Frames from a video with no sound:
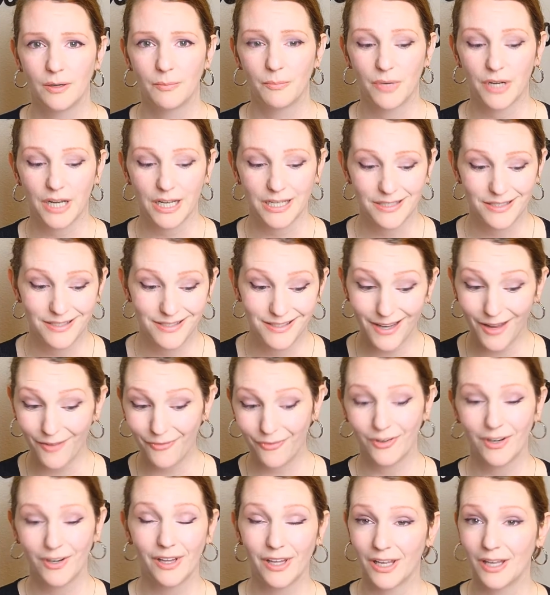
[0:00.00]
but I
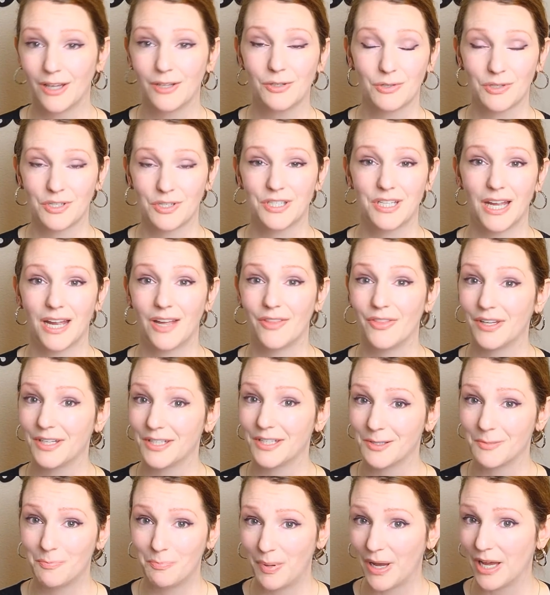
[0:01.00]
definitely understand that
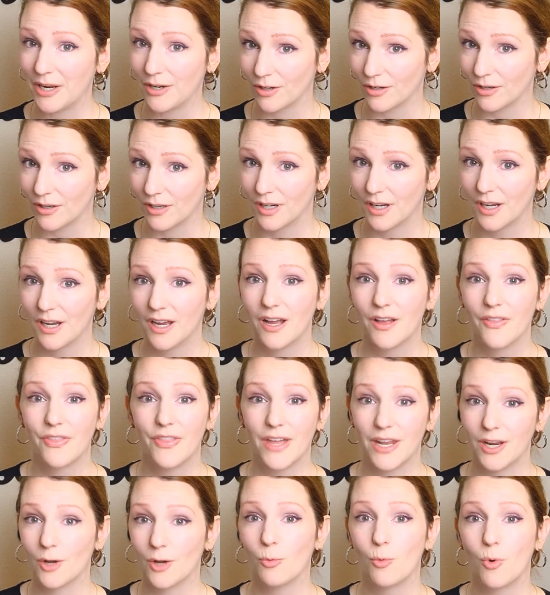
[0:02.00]
it's better
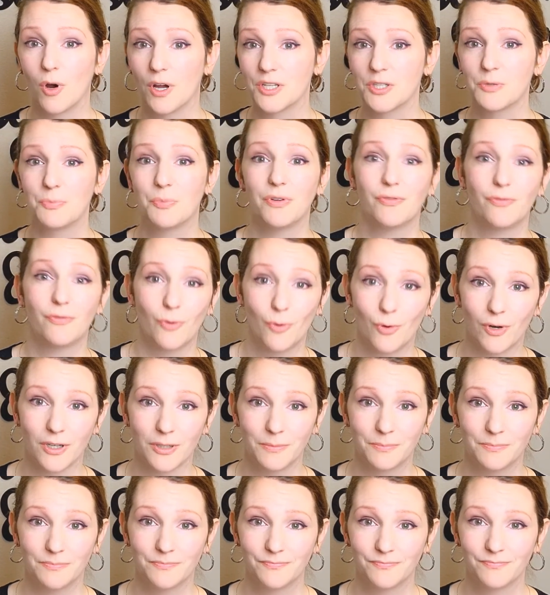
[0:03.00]
than it was
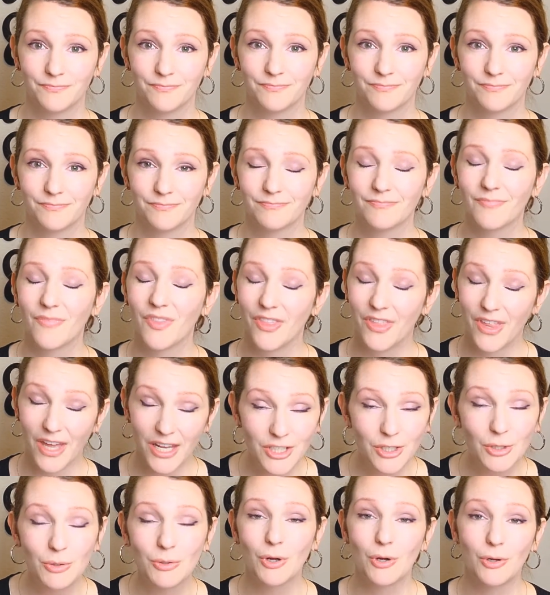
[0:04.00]
before.
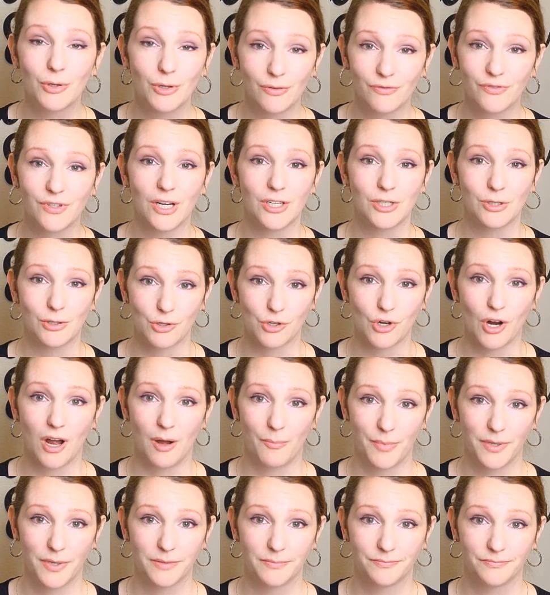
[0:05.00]
Then you know you've done your
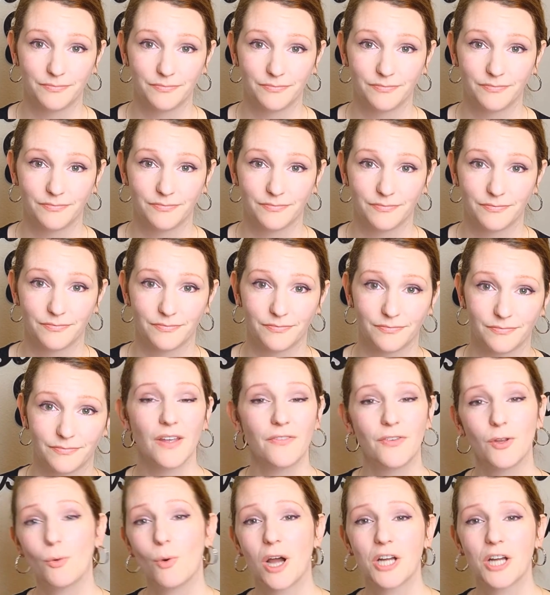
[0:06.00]
job.
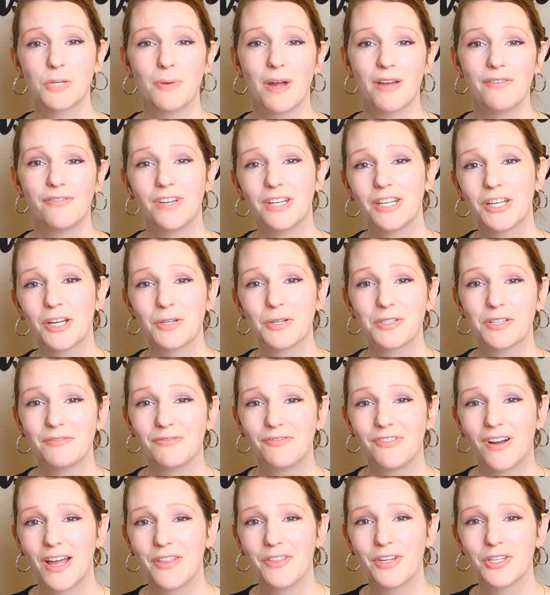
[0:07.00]
If you watch my videos
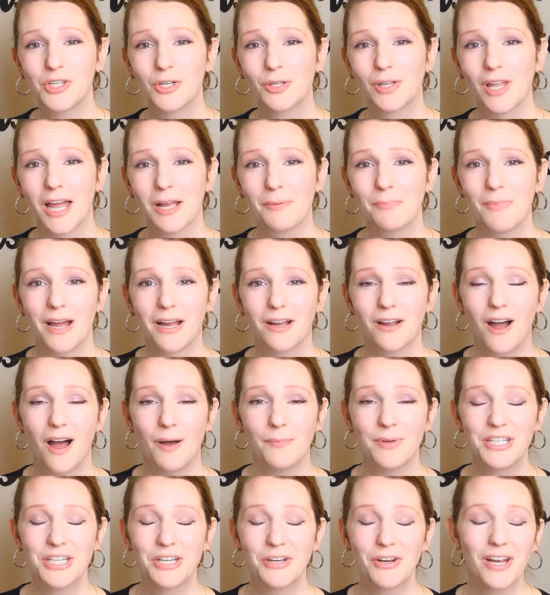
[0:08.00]
and find that you like my
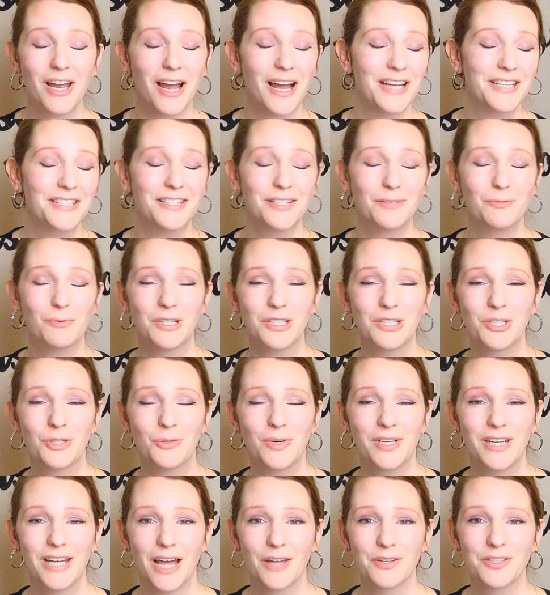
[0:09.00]
commentary, I did want
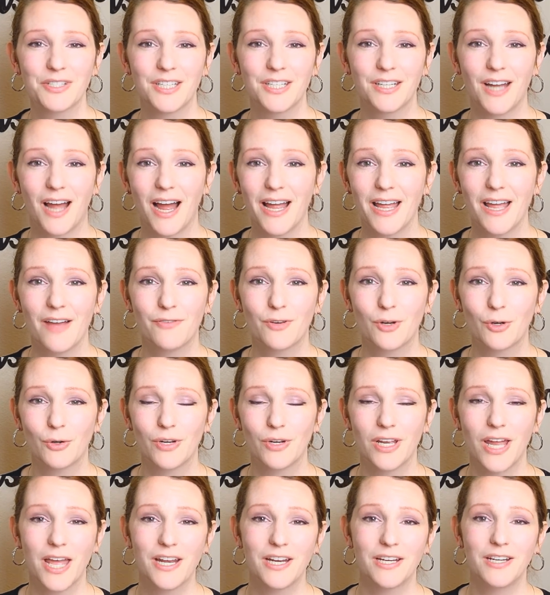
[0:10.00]
to announce that I have
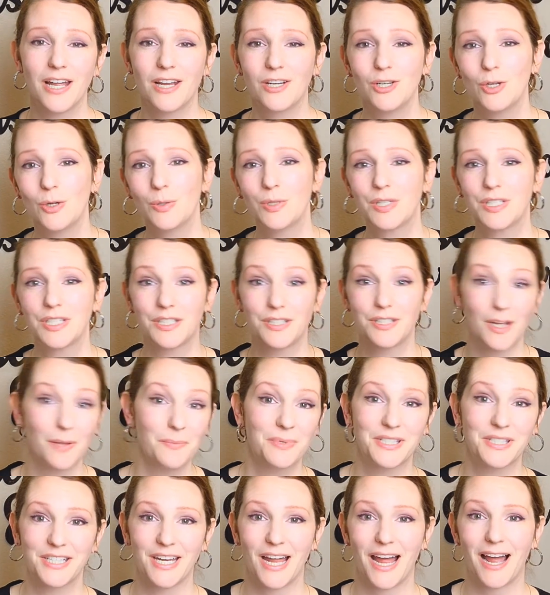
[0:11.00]
created a new
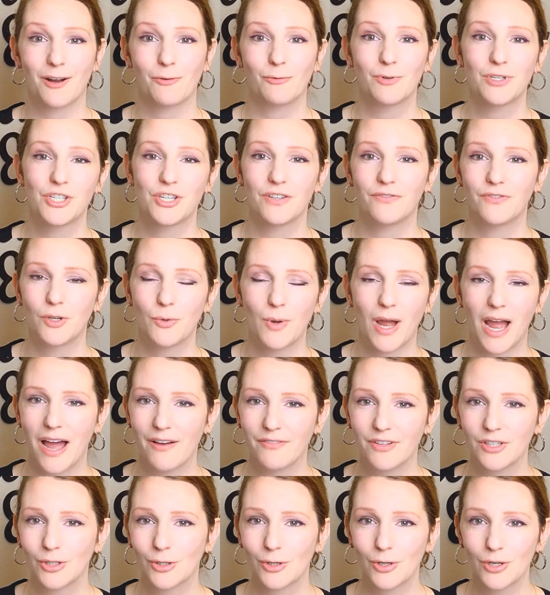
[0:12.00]
Substack, which, if you
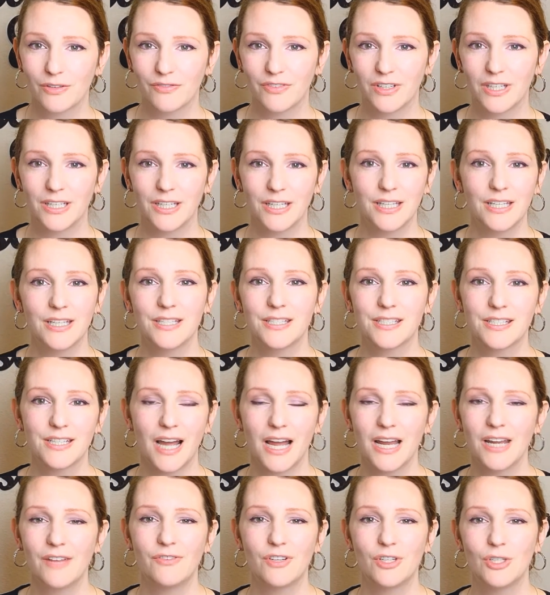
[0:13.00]
haven't heard of it, is
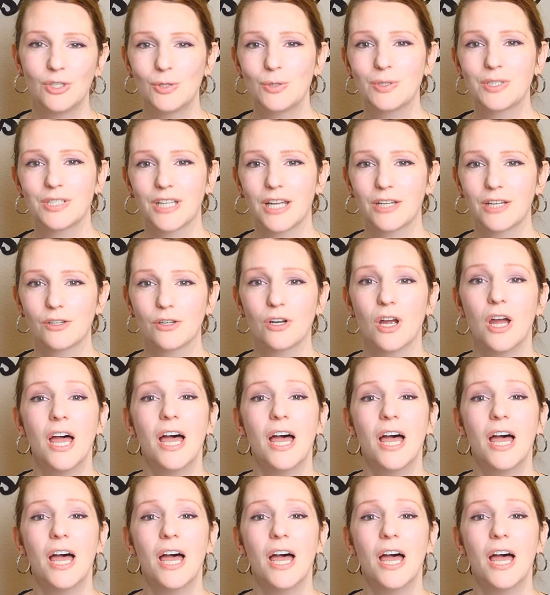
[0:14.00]
kind of a newsletter